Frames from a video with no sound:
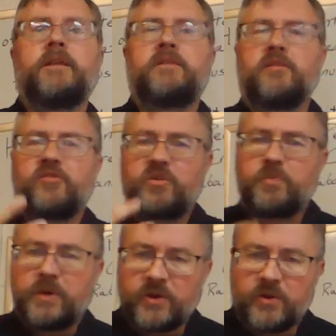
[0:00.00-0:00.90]
that the
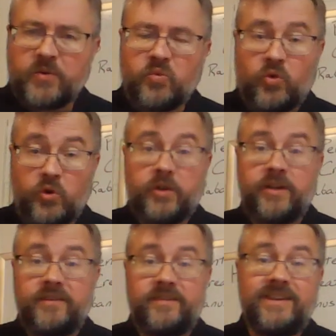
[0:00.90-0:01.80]
Spirit would
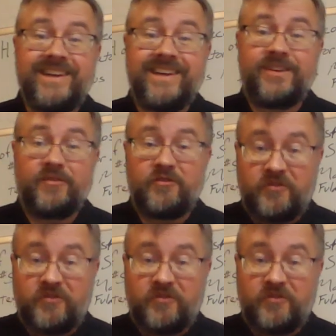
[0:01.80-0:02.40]
indeed